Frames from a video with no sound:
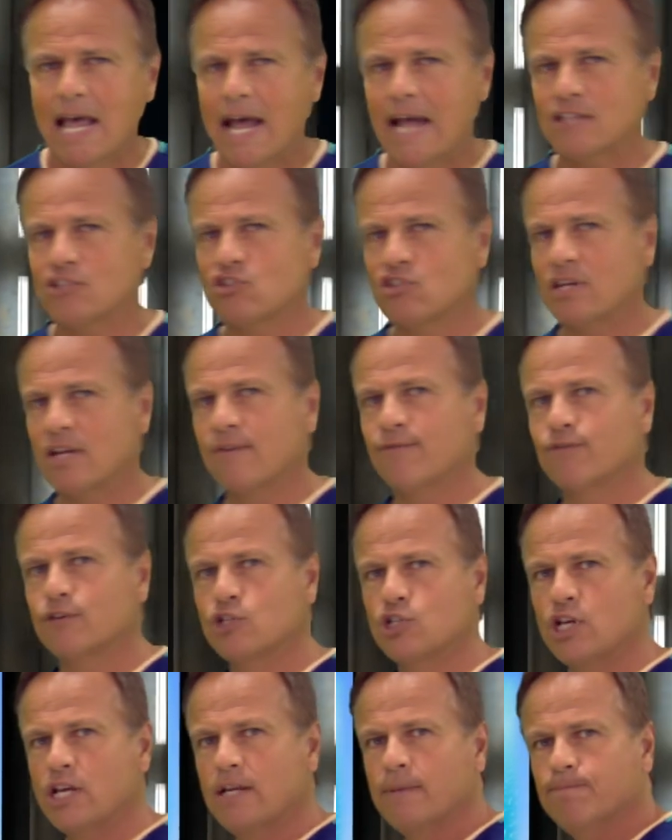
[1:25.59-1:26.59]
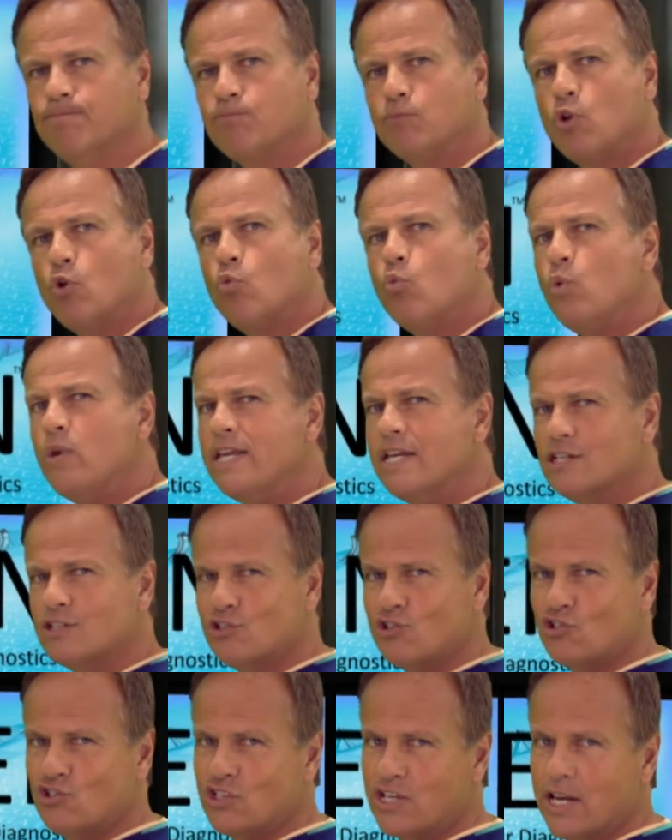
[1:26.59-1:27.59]
At CEN4GEN, we
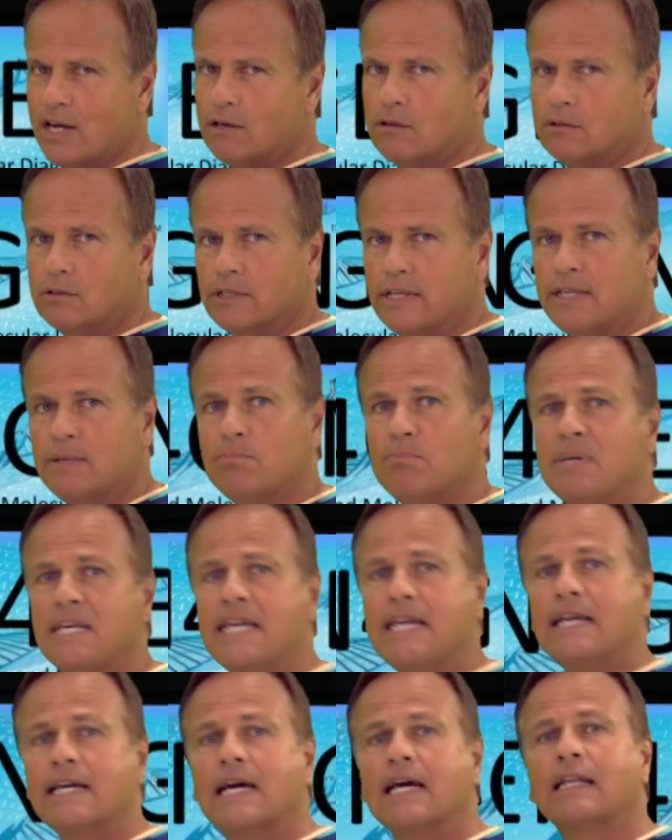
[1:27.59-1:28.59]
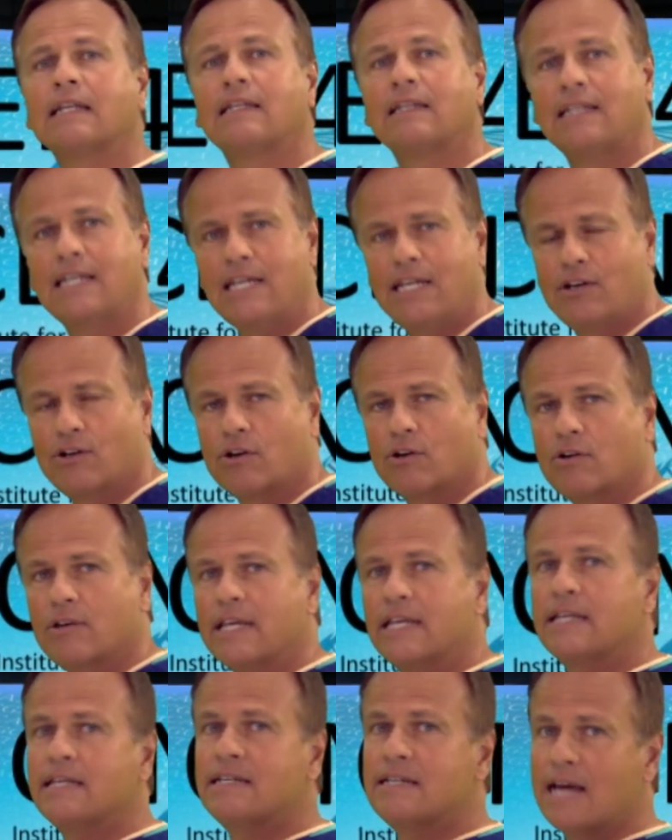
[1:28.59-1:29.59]
excel in being a leader
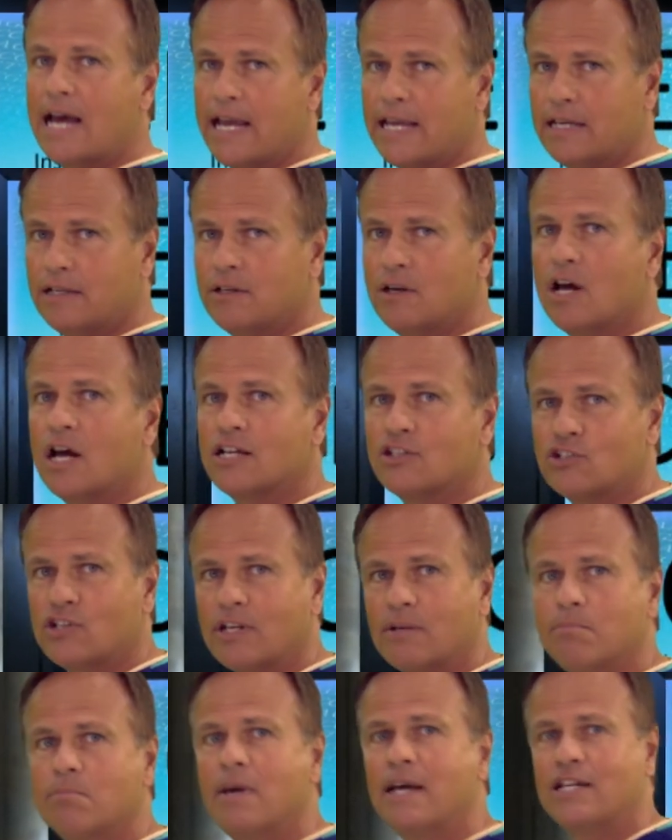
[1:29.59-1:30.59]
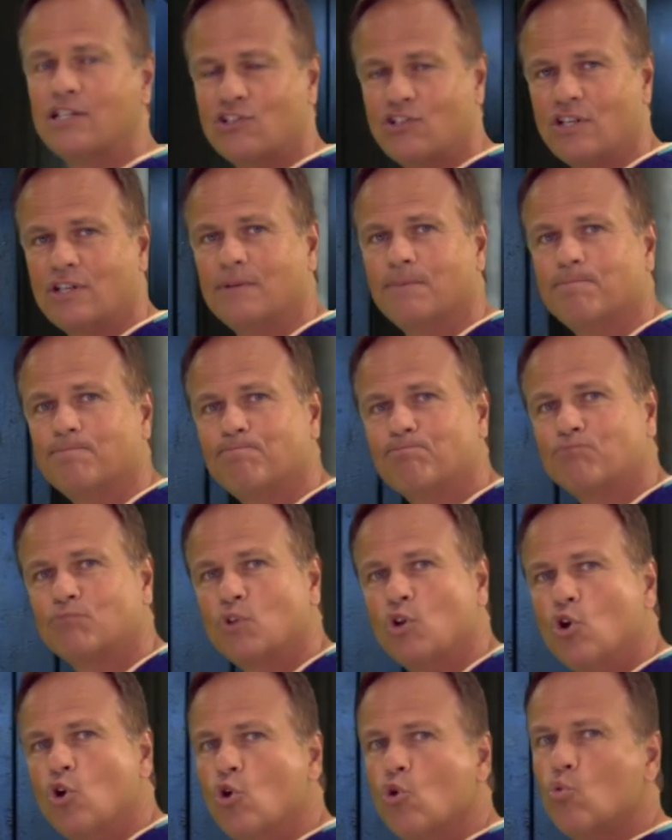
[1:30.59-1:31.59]
in diagnostic medicine.
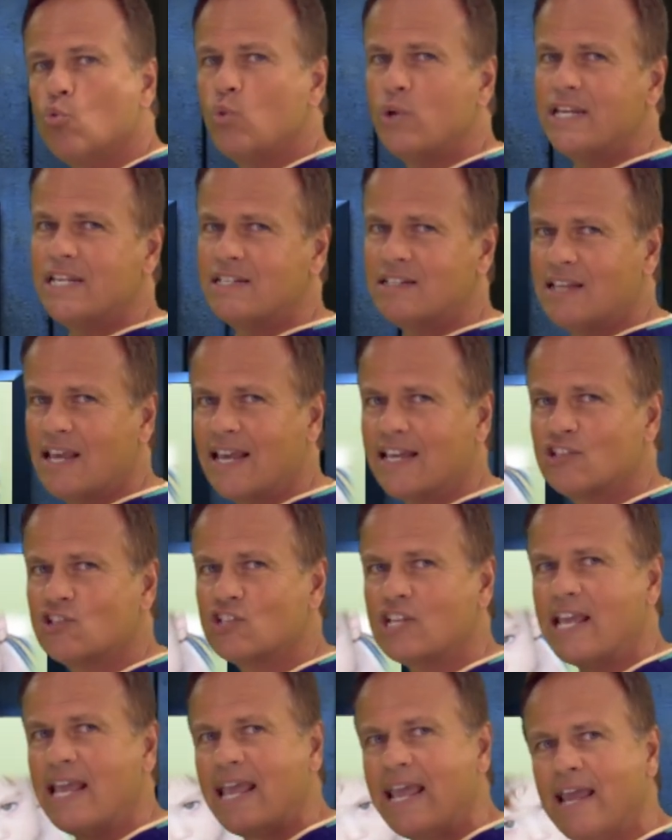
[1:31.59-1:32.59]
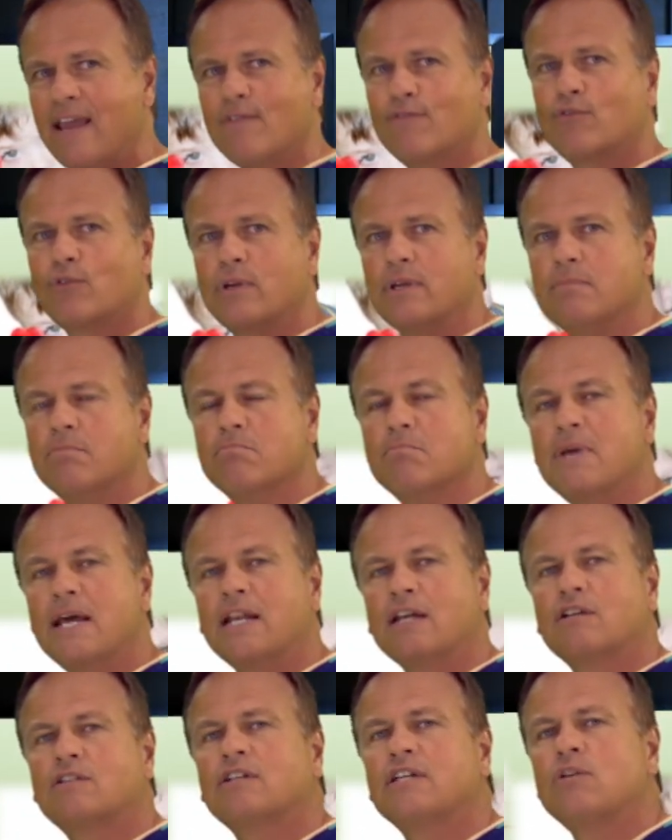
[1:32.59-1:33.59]
We test every
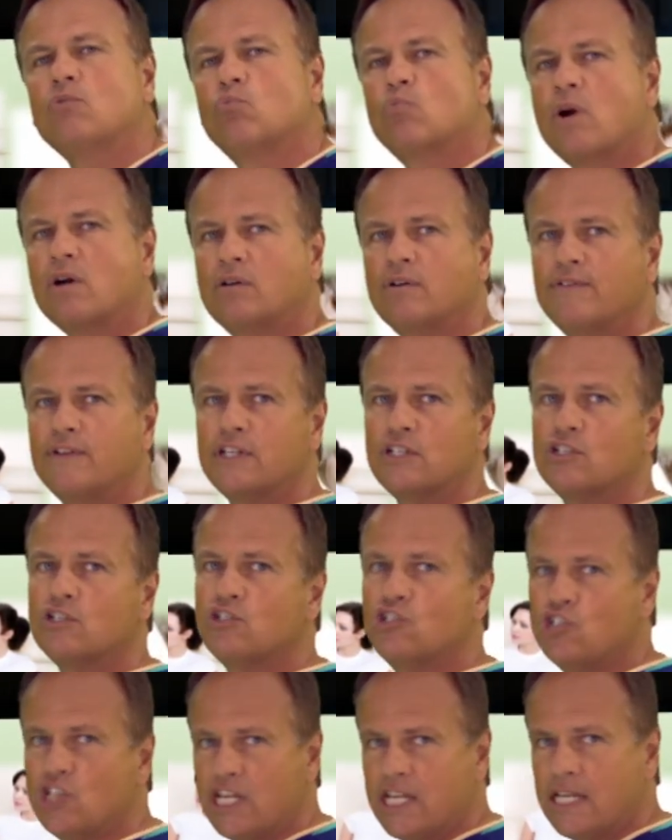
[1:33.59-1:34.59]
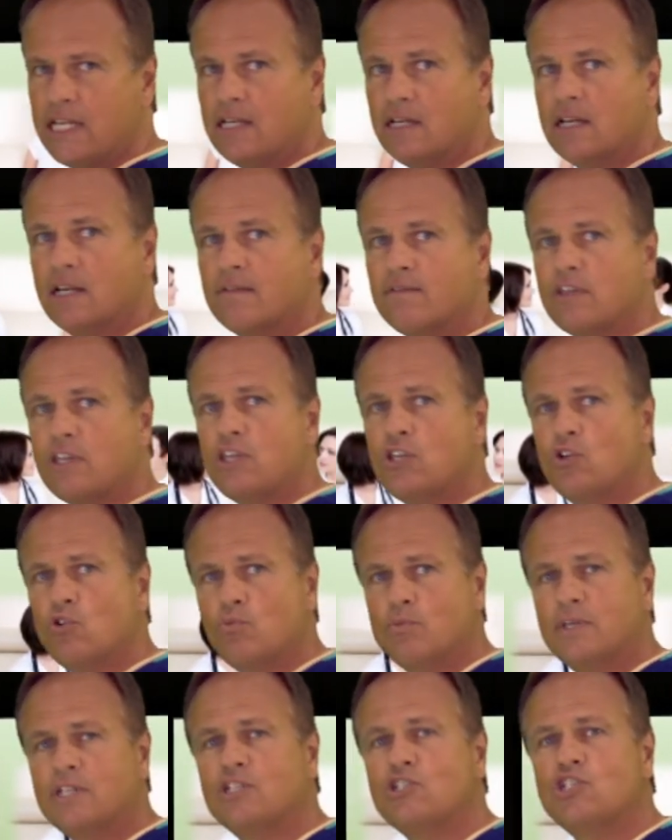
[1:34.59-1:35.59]
medically relevant gene of the
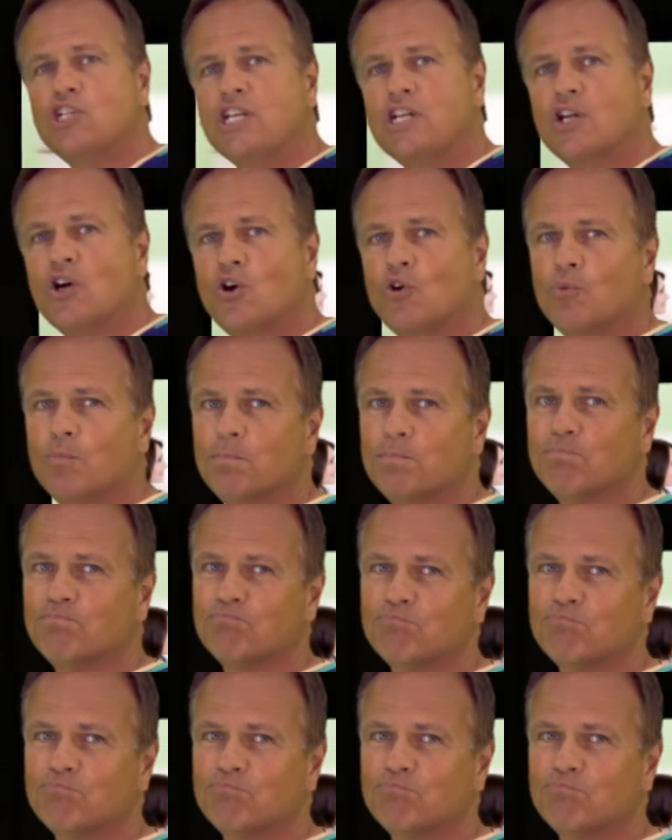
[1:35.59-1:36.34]
human genome.